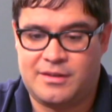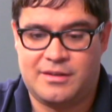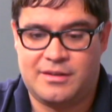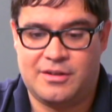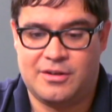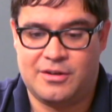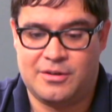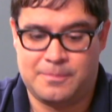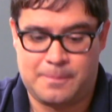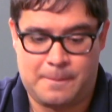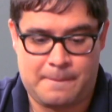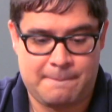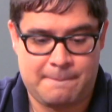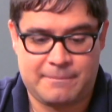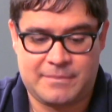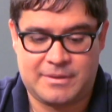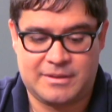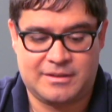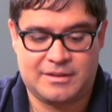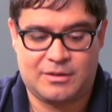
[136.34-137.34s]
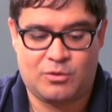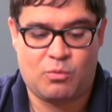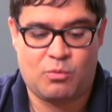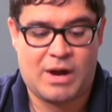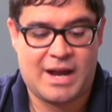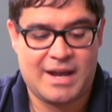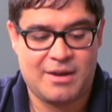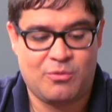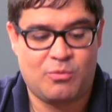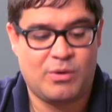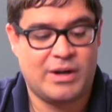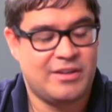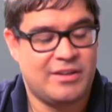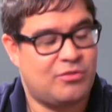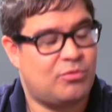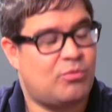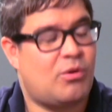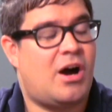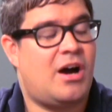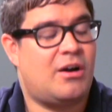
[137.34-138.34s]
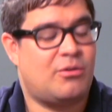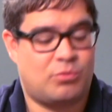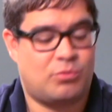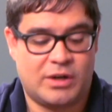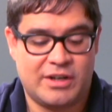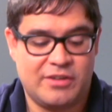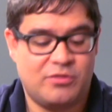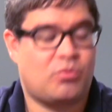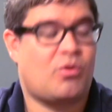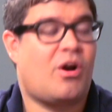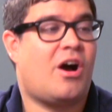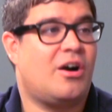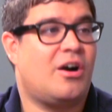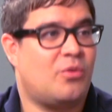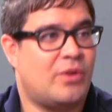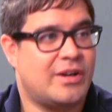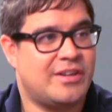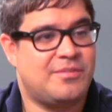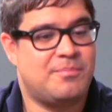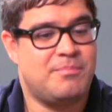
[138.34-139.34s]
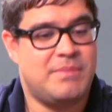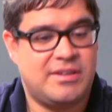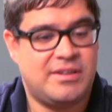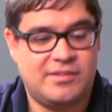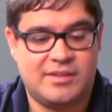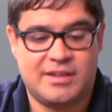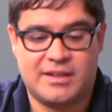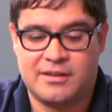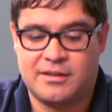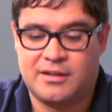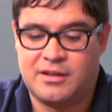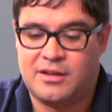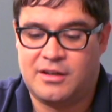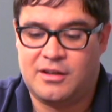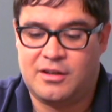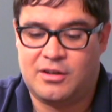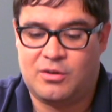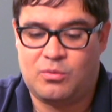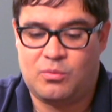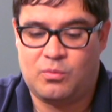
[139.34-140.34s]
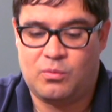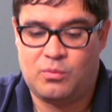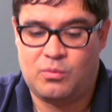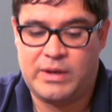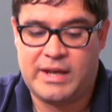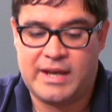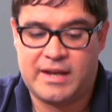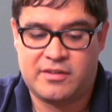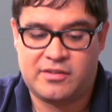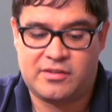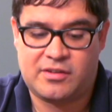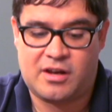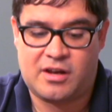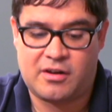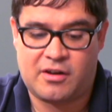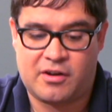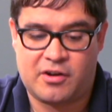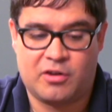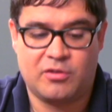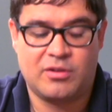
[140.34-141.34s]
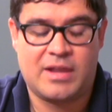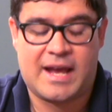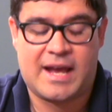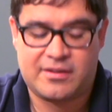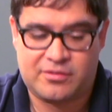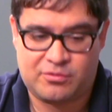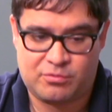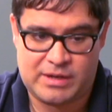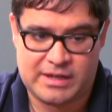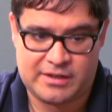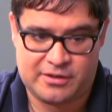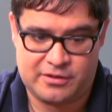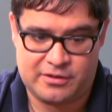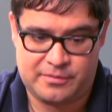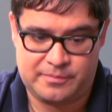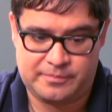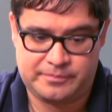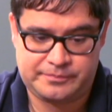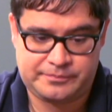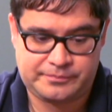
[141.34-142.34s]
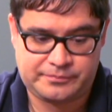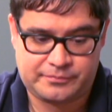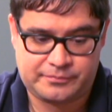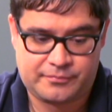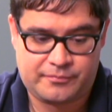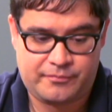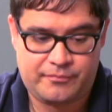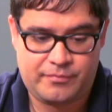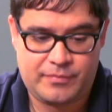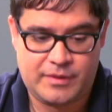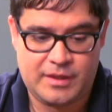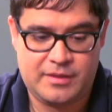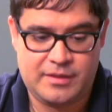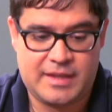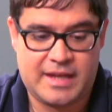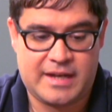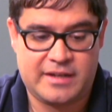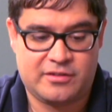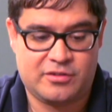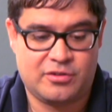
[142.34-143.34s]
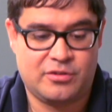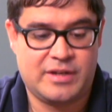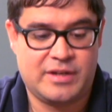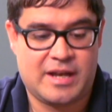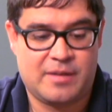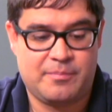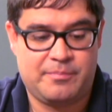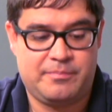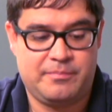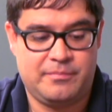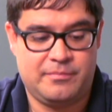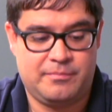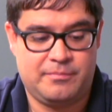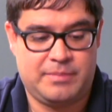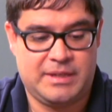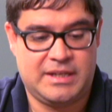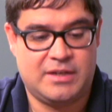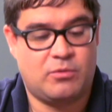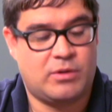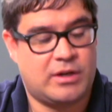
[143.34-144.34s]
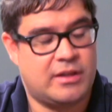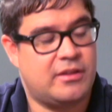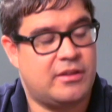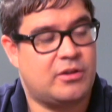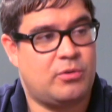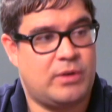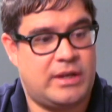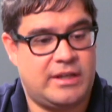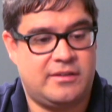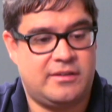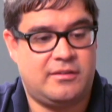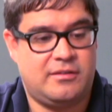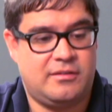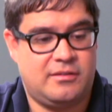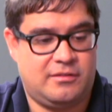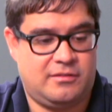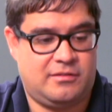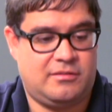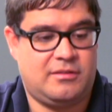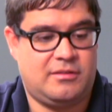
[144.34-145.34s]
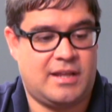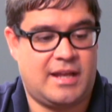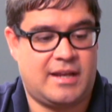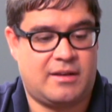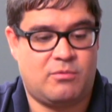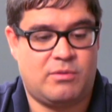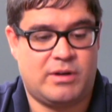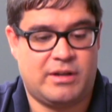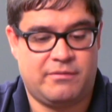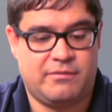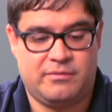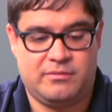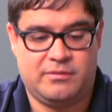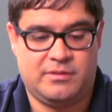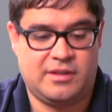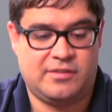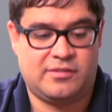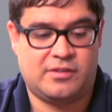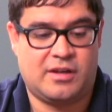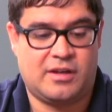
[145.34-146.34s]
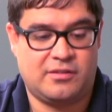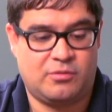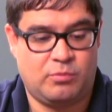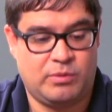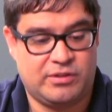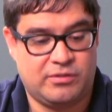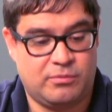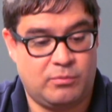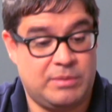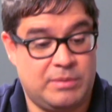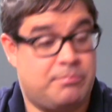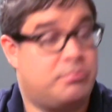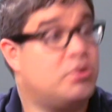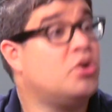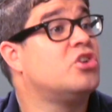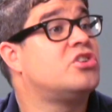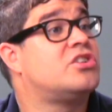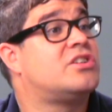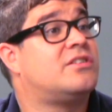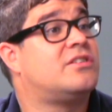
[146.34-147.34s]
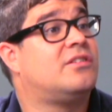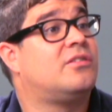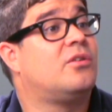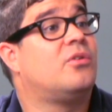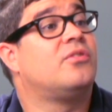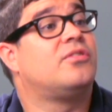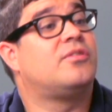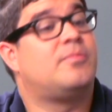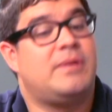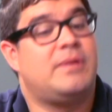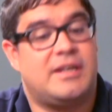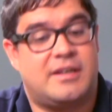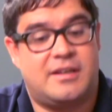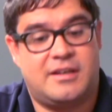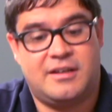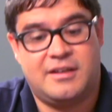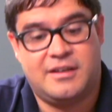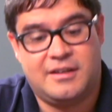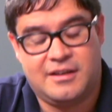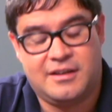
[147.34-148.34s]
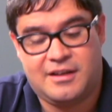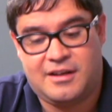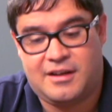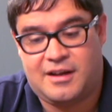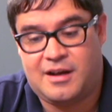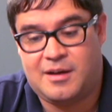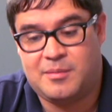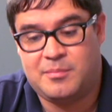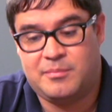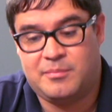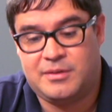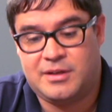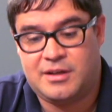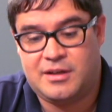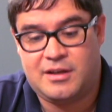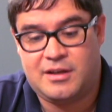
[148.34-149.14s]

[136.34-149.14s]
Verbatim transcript: you know, why, what is, what is wrong? What is missing? We had a song on our last record that it turned out being one of the great, like one of the songs we, we pushed, so to speak. Um,